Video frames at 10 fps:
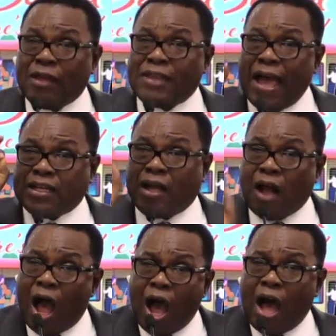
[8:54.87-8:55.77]
that
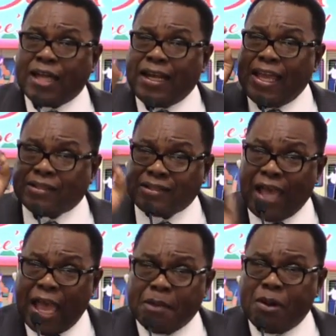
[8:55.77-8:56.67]
God is
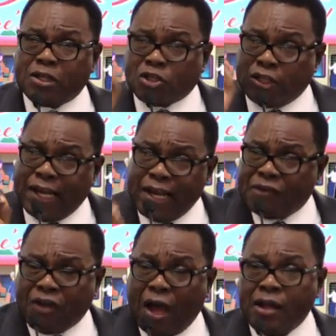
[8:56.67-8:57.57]
able to
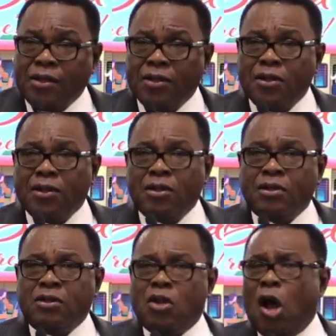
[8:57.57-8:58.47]
deliver.
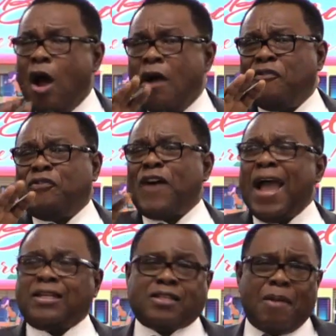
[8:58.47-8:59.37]
No
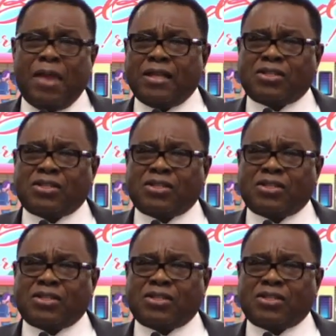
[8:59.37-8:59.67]
vitamin